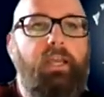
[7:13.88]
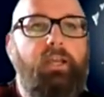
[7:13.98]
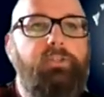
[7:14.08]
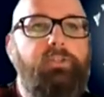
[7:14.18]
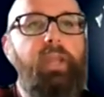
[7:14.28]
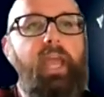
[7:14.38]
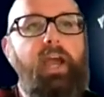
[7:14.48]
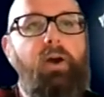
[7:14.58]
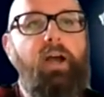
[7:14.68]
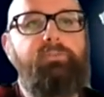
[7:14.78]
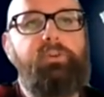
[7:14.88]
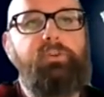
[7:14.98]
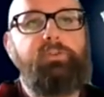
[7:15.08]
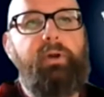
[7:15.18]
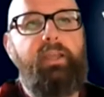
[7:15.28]
So now I've
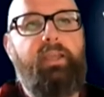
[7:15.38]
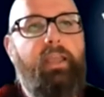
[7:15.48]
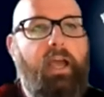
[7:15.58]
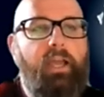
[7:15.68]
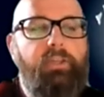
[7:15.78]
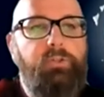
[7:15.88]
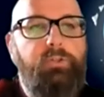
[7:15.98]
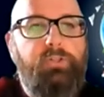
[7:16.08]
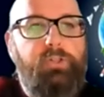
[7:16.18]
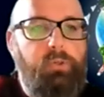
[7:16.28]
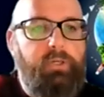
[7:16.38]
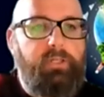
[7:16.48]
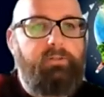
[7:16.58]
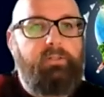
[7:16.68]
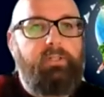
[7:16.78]
used my user
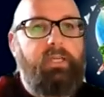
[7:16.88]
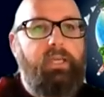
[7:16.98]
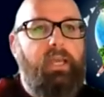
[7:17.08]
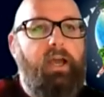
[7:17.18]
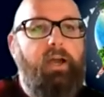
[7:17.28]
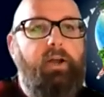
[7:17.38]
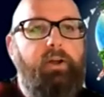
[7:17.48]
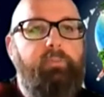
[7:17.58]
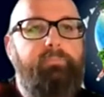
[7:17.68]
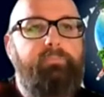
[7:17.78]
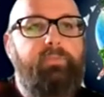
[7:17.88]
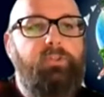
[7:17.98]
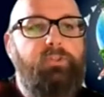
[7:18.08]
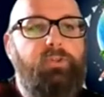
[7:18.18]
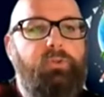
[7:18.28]
token
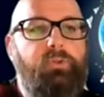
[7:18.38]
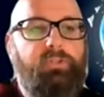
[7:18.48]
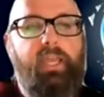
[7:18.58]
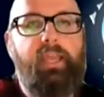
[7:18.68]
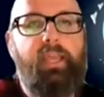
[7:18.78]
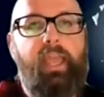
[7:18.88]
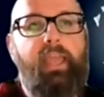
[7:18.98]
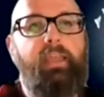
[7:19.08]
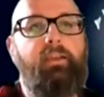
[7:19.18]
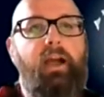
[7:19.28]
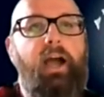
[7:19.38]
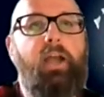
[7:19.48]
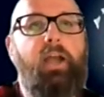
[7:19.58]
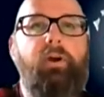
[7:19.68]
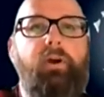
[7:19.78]
to say, hey, I
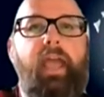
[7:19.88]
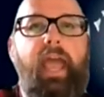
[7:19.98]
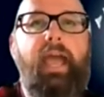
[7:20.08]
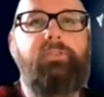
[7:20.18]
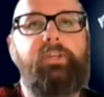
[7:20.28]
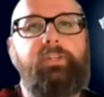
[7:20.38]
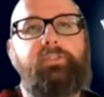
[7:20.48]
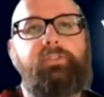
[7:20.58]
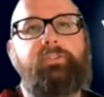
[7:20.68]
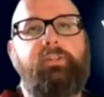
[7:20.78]
want to add this